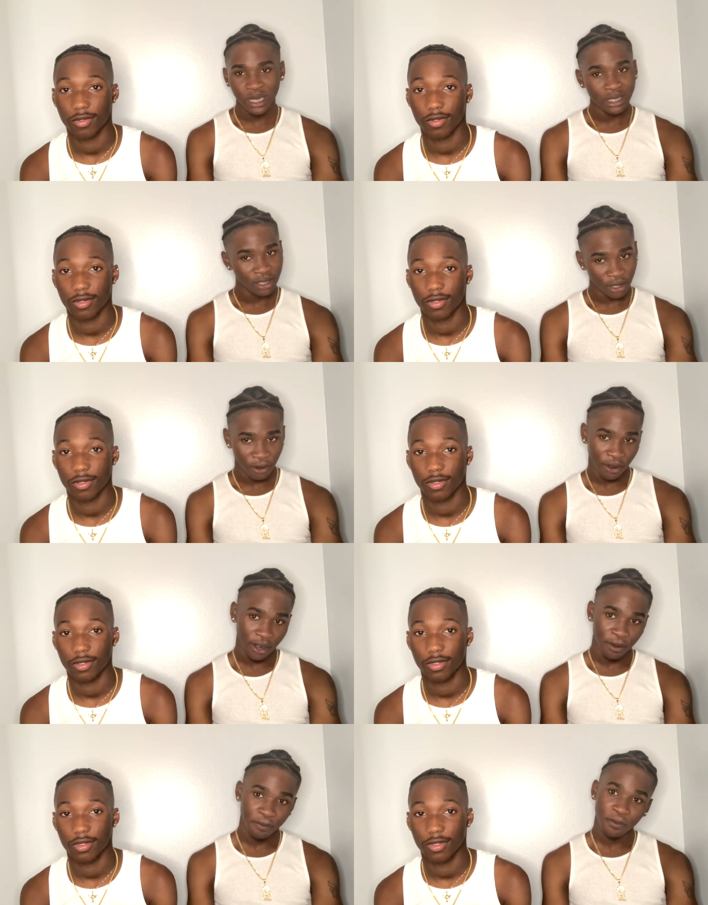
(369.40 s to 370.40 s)

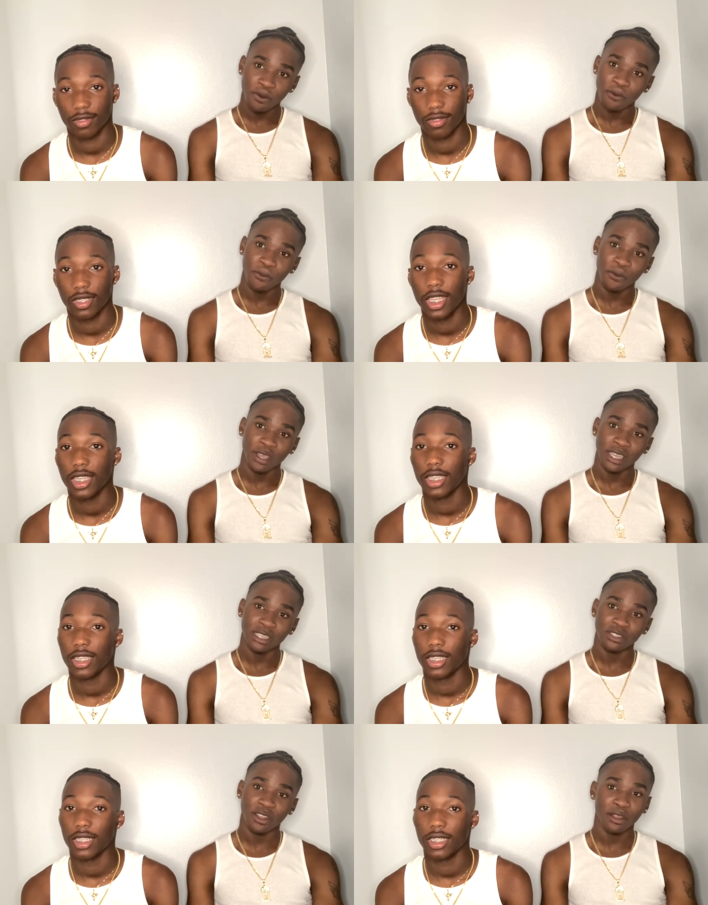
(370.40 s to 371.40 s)
Speaker 1: Instagram when he
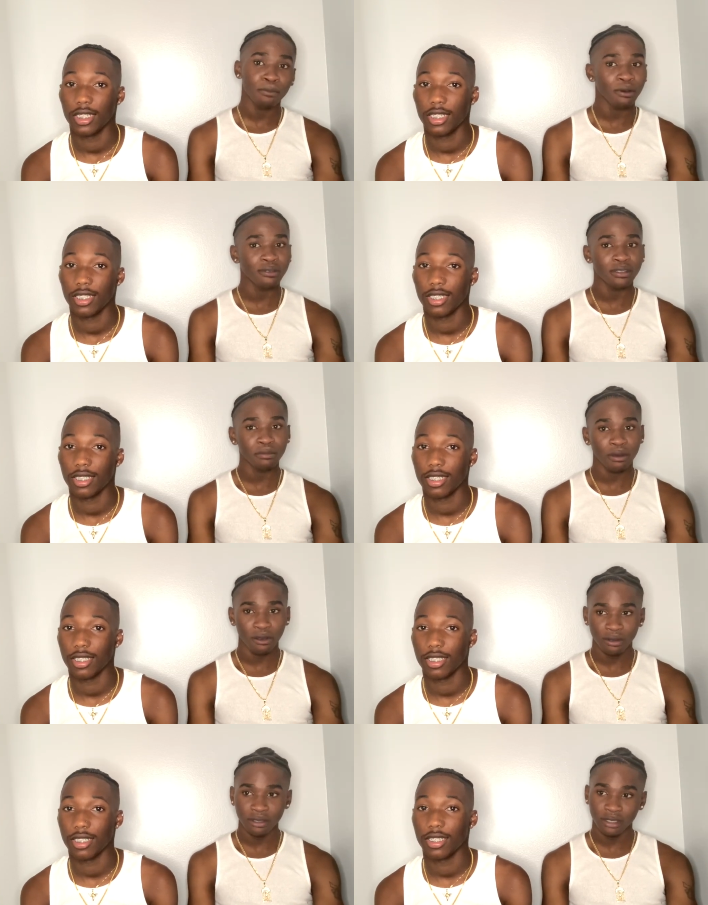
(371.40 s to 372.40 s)
started posting
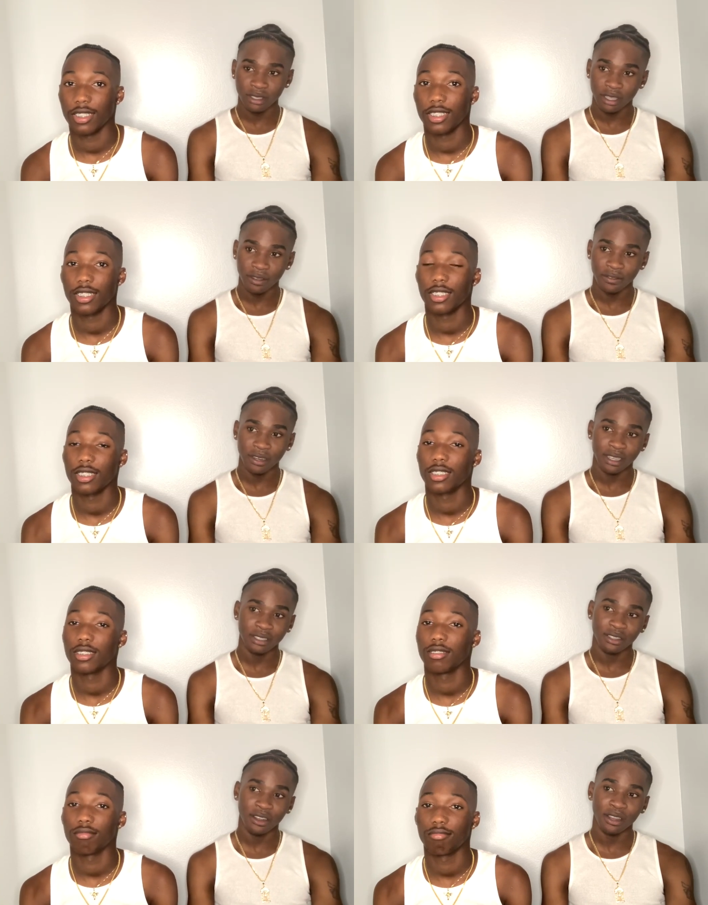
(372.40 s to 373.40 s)
polls and stuff, and I
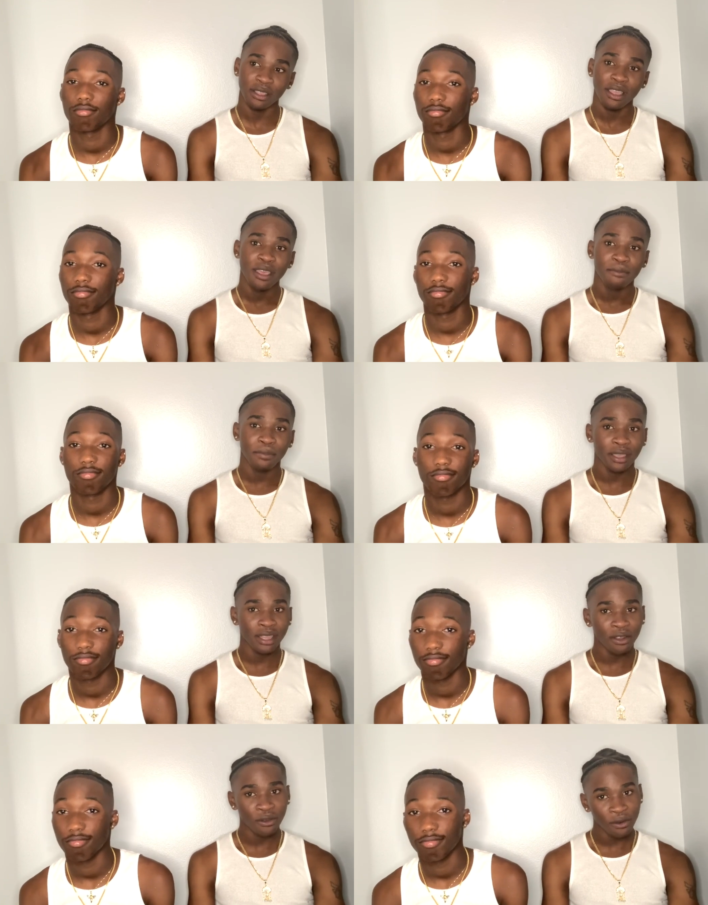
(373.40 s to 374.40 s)
started
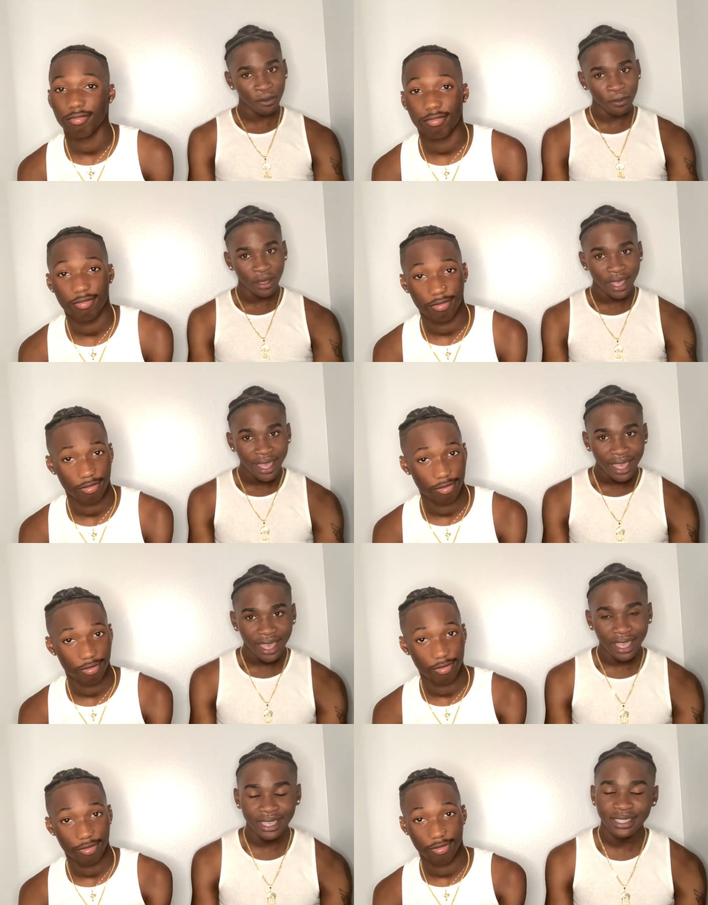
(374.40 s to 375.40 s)
being on them
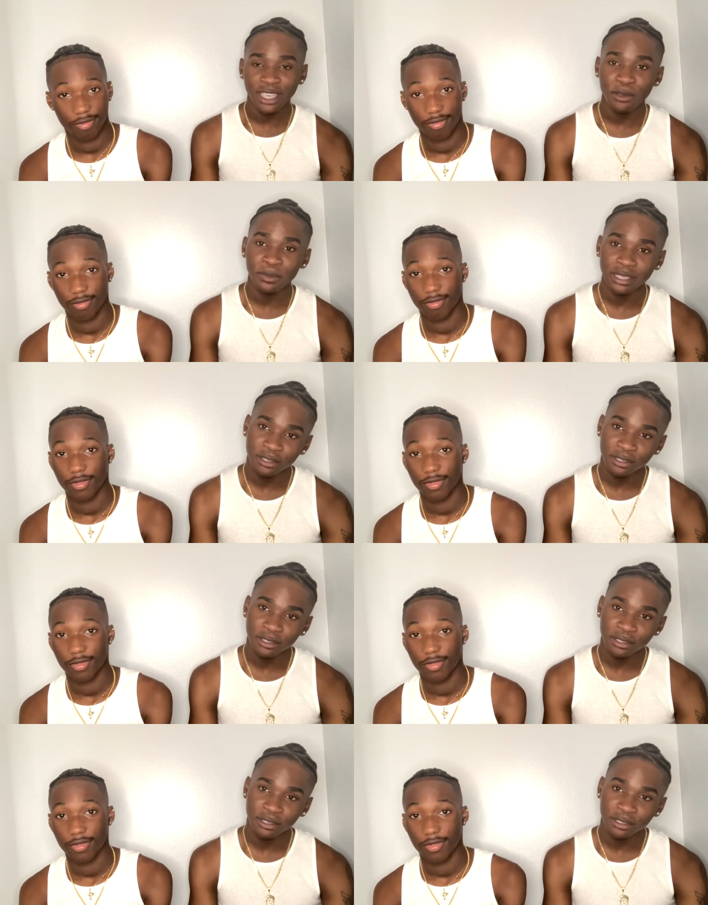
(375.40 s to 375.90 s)
and he taught me a